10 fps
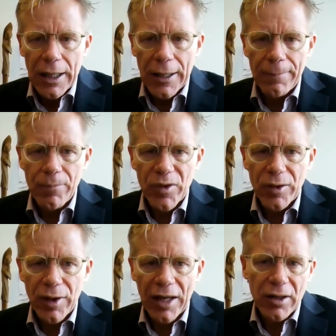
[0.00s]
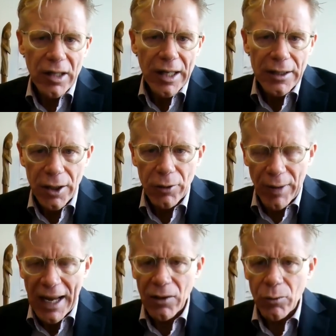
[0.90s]
Not unlike
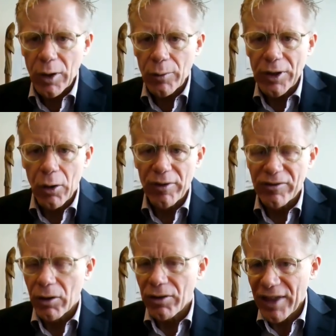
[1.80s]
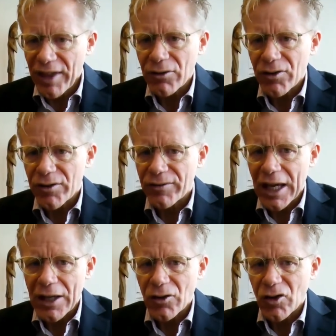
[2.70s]
Iran, where we know we've got thousands of
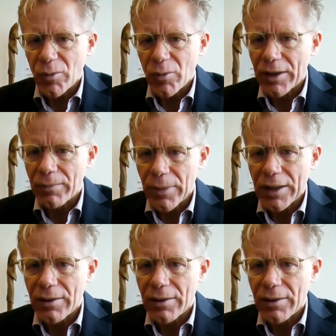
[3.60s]
cases, but